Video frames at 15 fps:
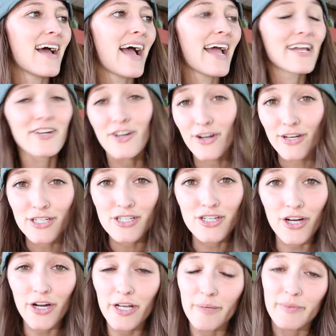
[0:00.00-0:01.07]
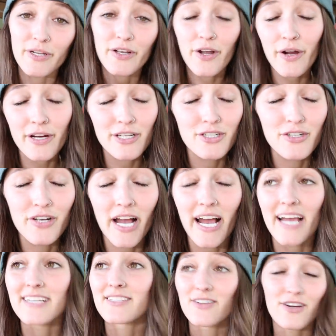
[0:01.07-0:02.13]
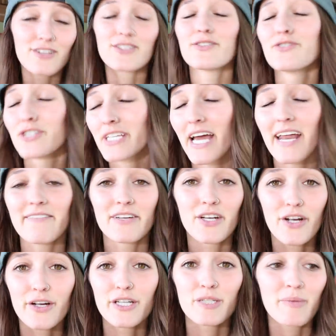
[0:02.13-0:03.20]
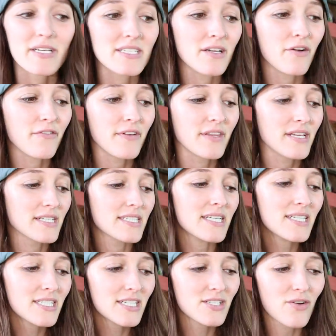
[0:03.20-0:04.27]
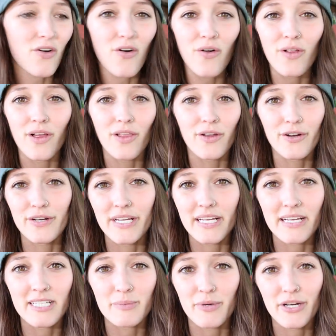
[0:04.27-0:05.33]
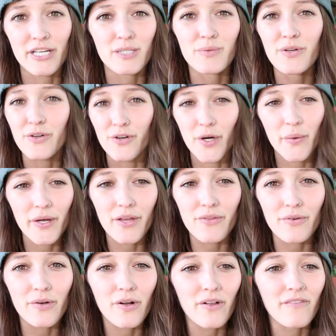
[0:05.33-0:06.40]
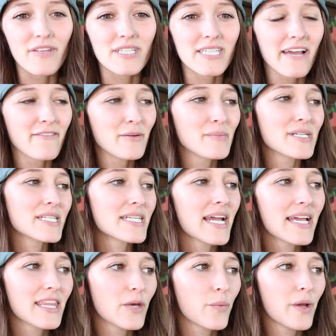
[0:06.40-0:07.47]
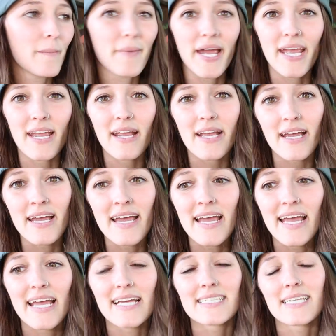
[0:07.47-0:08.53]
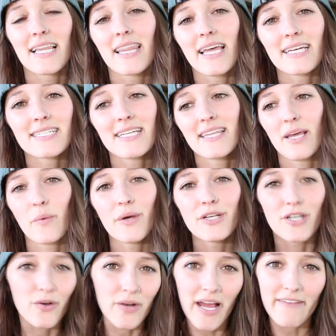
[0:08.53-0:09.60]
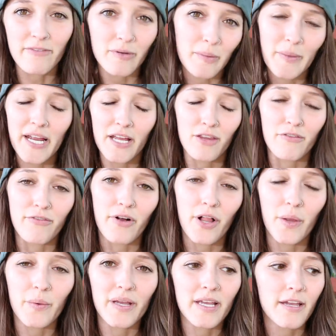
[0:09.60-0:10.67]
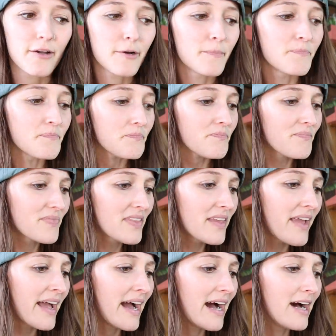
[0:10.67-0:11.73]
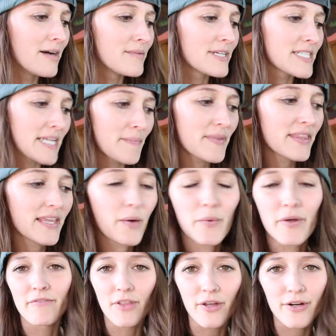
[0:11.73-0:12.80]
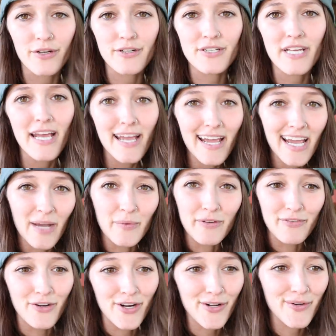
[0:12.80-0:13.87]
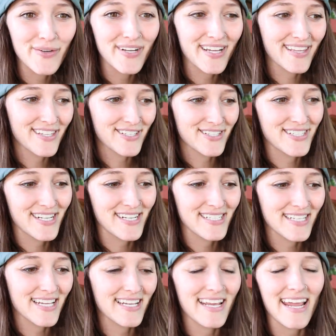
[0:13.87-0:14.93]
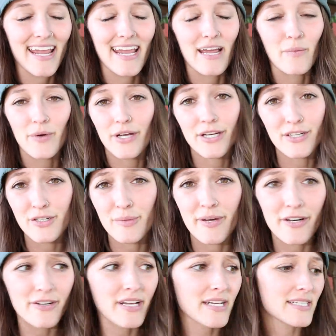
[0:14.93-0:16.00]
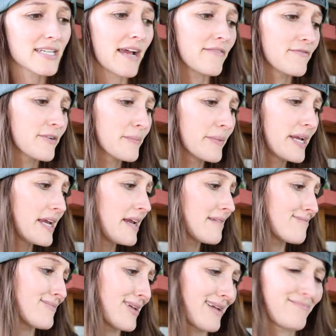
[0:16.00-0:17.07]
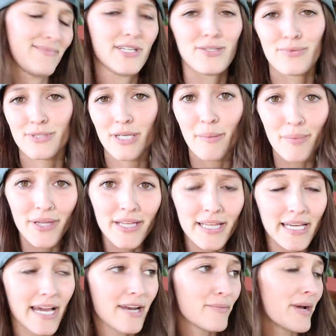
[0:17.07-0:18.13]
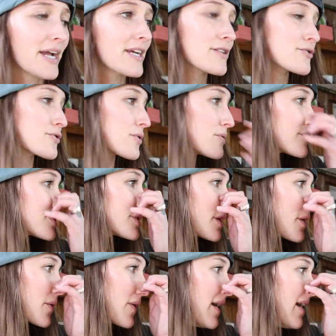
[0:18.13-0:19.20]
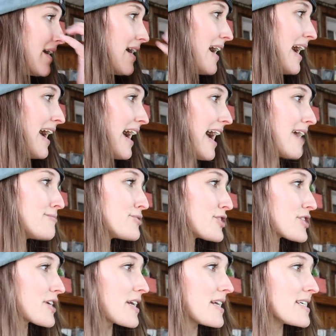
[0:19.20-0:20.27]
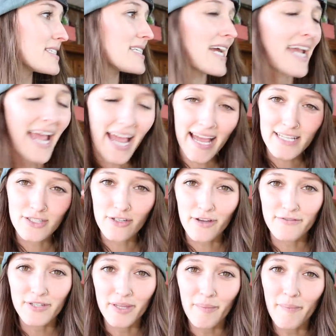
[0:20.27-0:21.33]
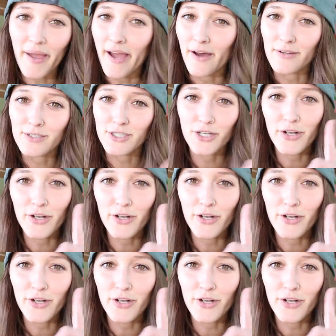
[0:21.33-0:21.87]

I encouraged her, and I'm going to encourage you guys, and also just kind of encourage myself in this. This is all a learning experience. We're growing through all of this. Every mistake that we make is a lesson that we don't have to make the following year. Um, it's something that learned and we've grown in this season, and we're going to do better next time. For me, ah, this was completely out of my control, so I'm just gonna say hats off to the mouse.